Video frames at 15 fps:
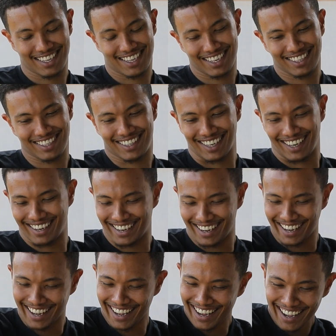Just
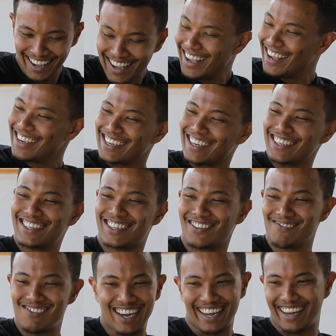a
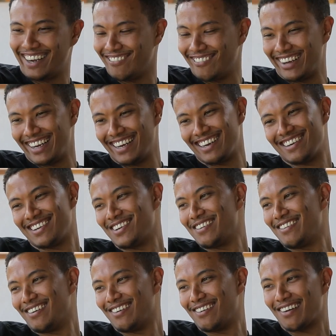man, you
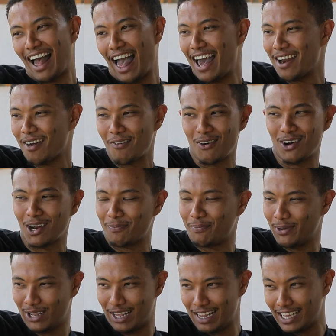know. I don't want to
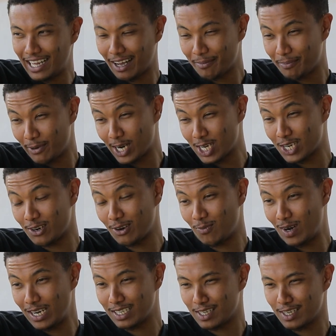put a lot of pressure on
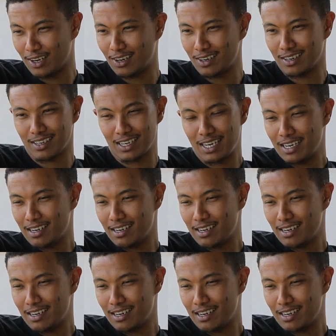my son.